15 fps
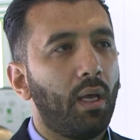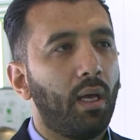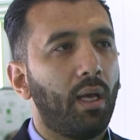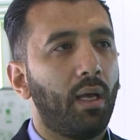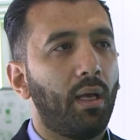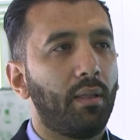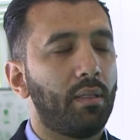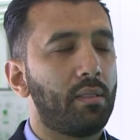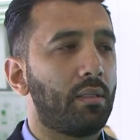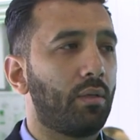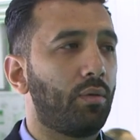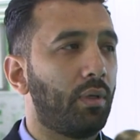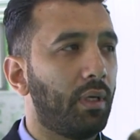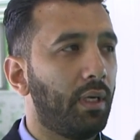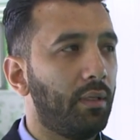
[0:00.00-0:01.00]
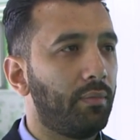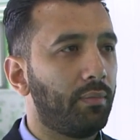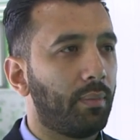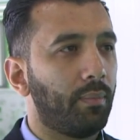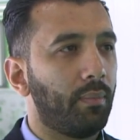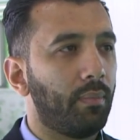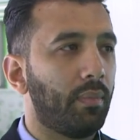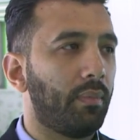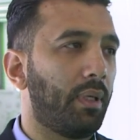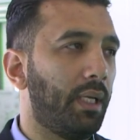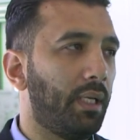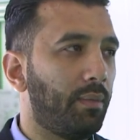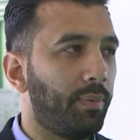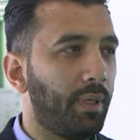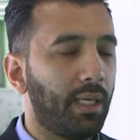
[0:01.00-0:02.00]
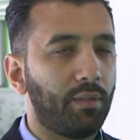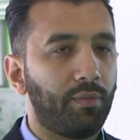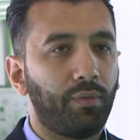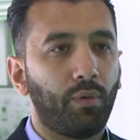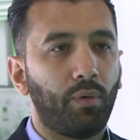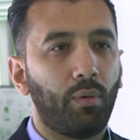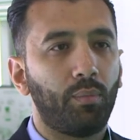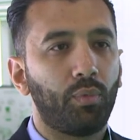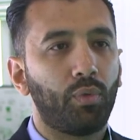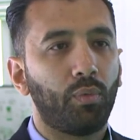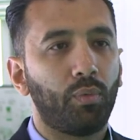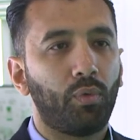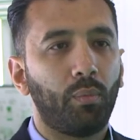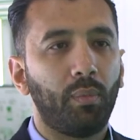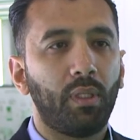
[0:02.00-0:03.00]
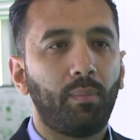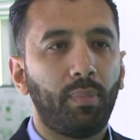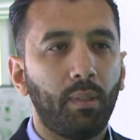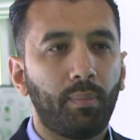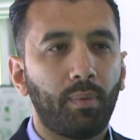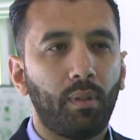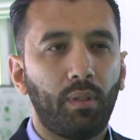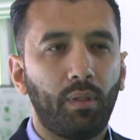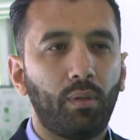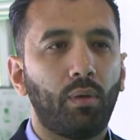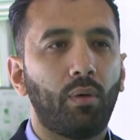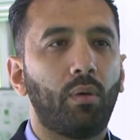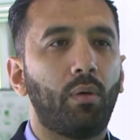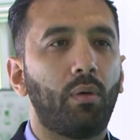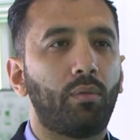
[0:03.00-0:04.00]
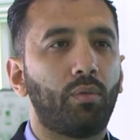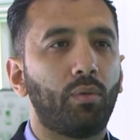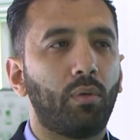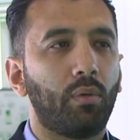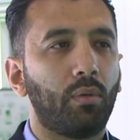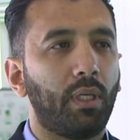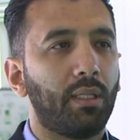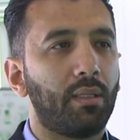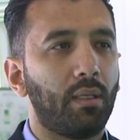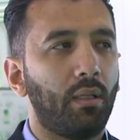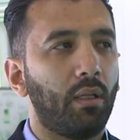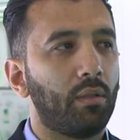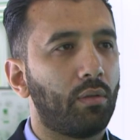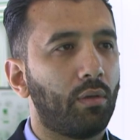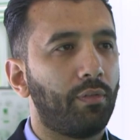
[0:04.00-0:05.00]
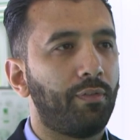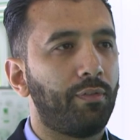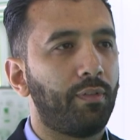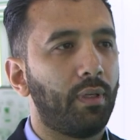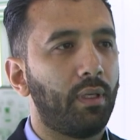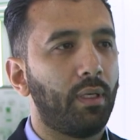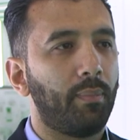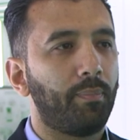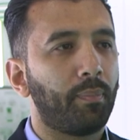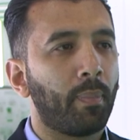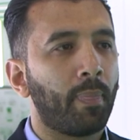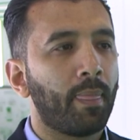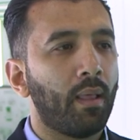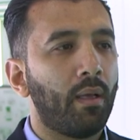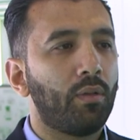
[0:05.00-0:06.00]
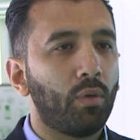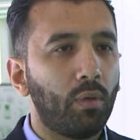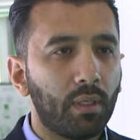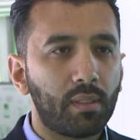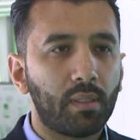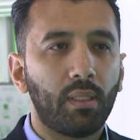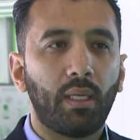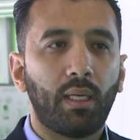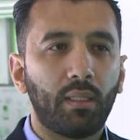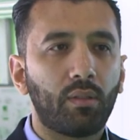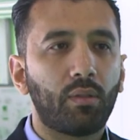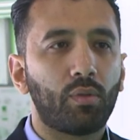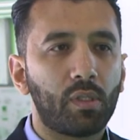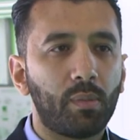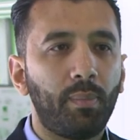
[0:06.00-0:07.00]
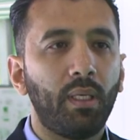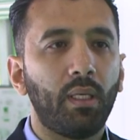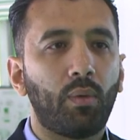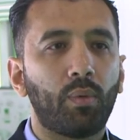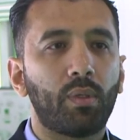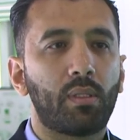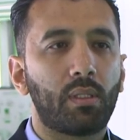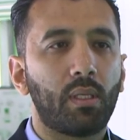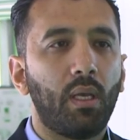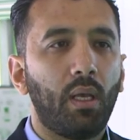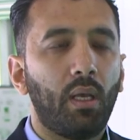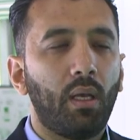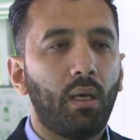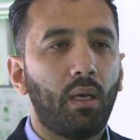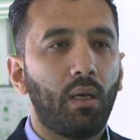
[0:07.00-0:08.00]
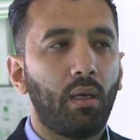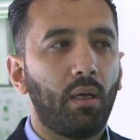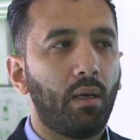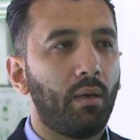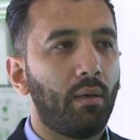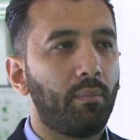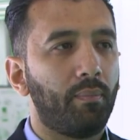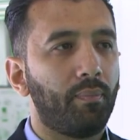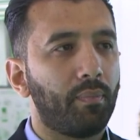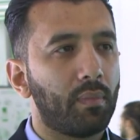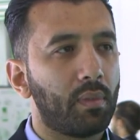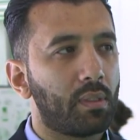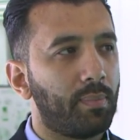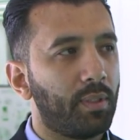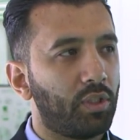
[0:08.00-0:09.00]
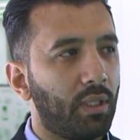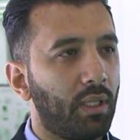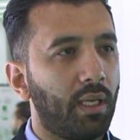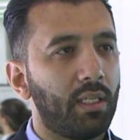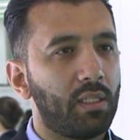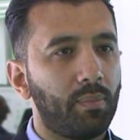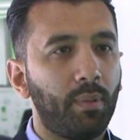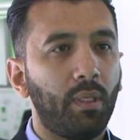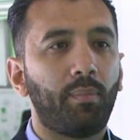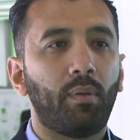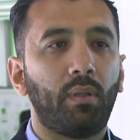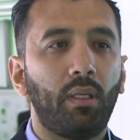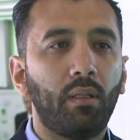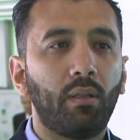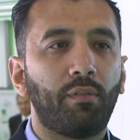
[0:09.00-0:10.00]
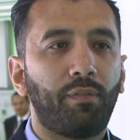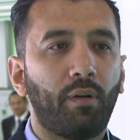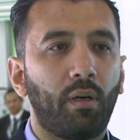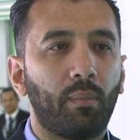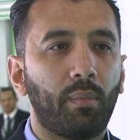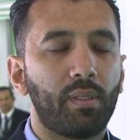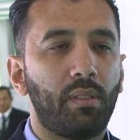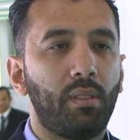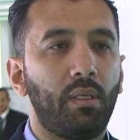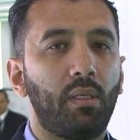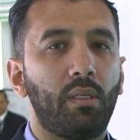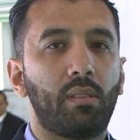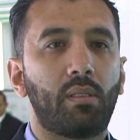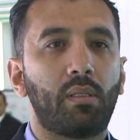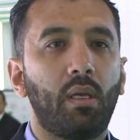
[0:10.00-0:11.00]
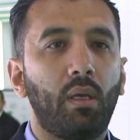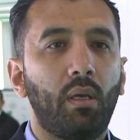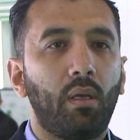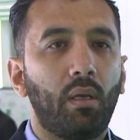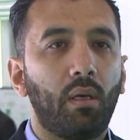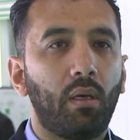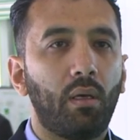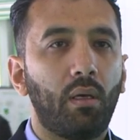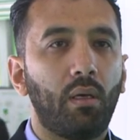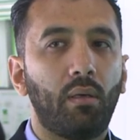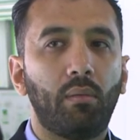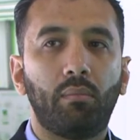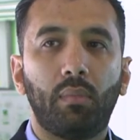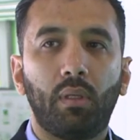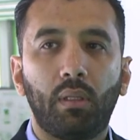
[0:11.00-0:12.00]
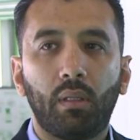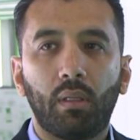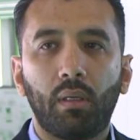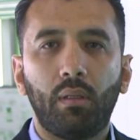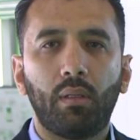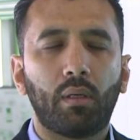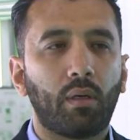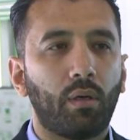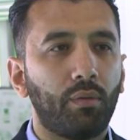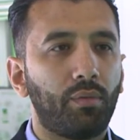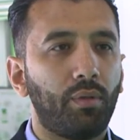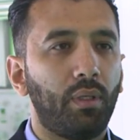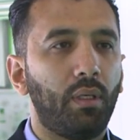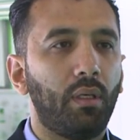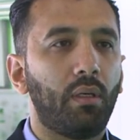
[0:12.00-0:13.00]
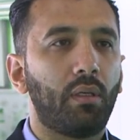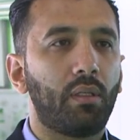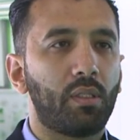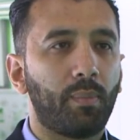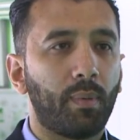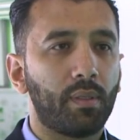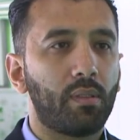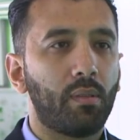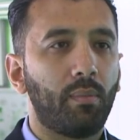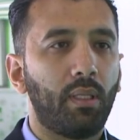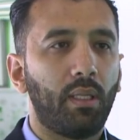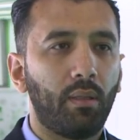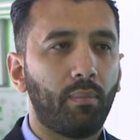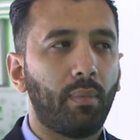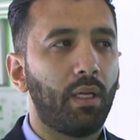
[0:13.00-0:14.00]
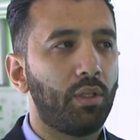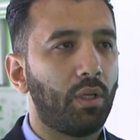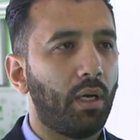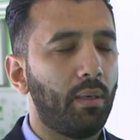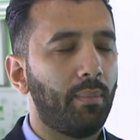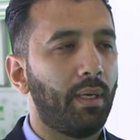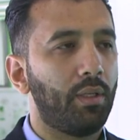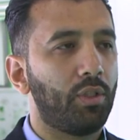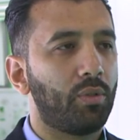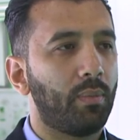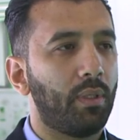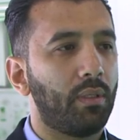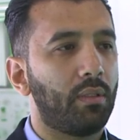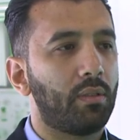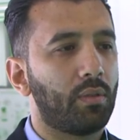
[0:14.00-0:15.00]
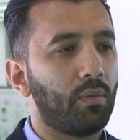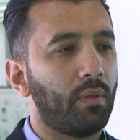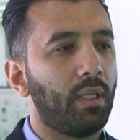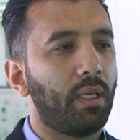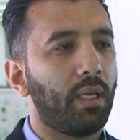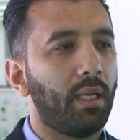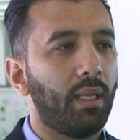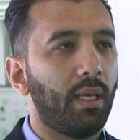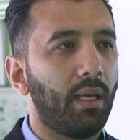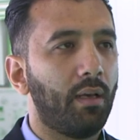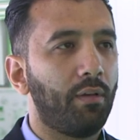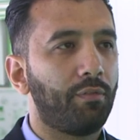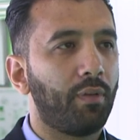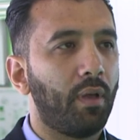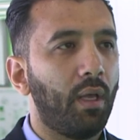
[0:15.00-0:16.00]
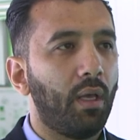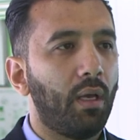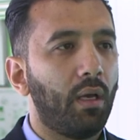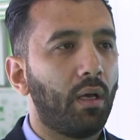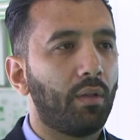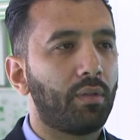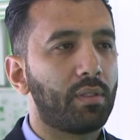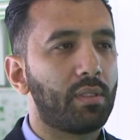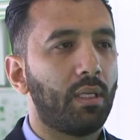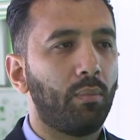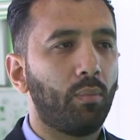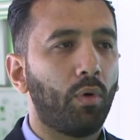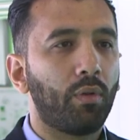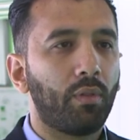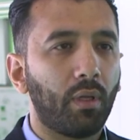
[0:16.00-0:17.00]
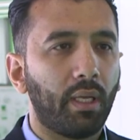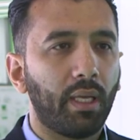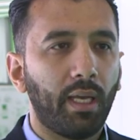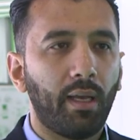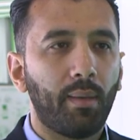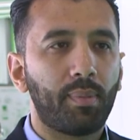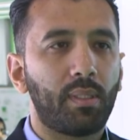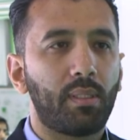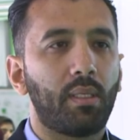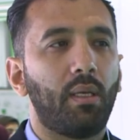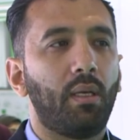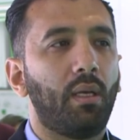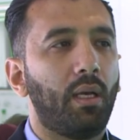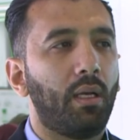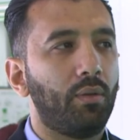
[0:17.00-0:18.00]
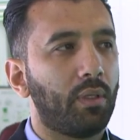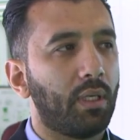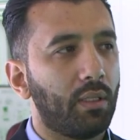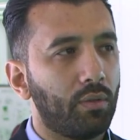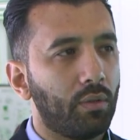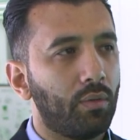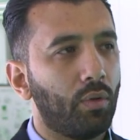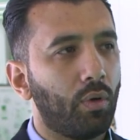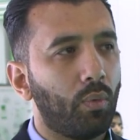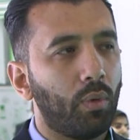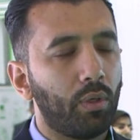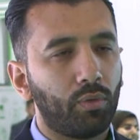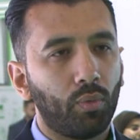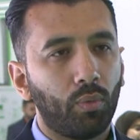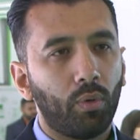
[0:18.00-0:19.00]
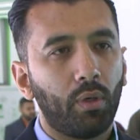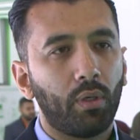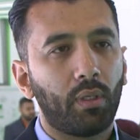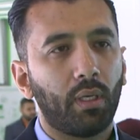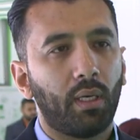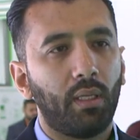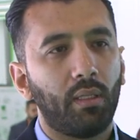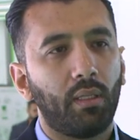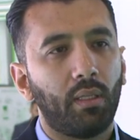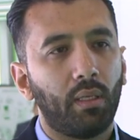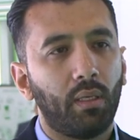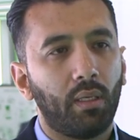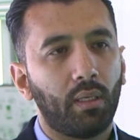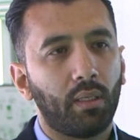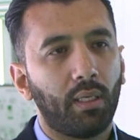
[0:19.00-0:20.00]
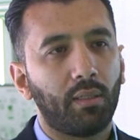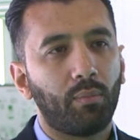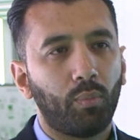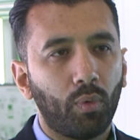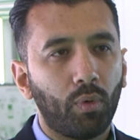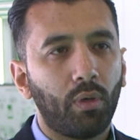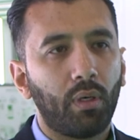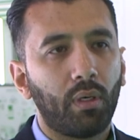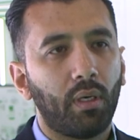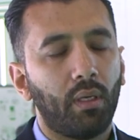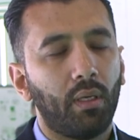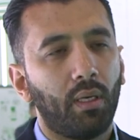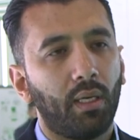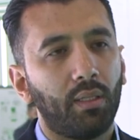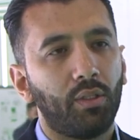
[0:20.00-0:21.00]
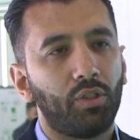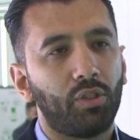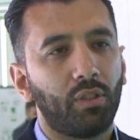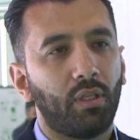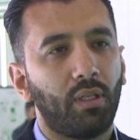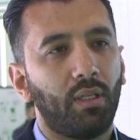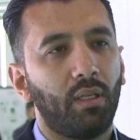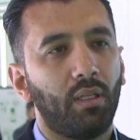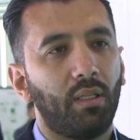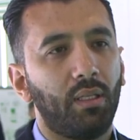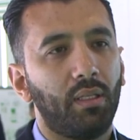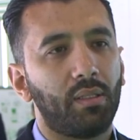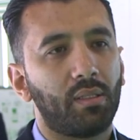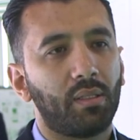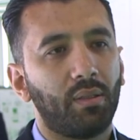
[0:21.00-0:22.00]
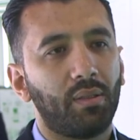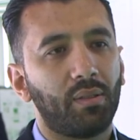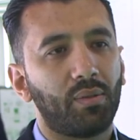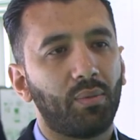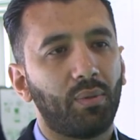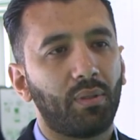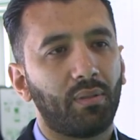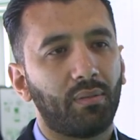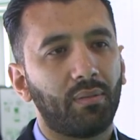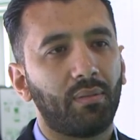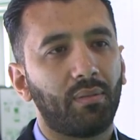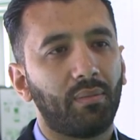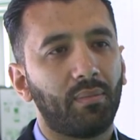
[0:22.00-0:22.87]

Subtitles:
And it's a great platform to meet people, you know, to get a lot of, to listen and to speak with specialized people in the pharmacies, in the country here, responsible and high management, so they can have, understand more the gaps, and you can know where to work and get more additional leads in this work.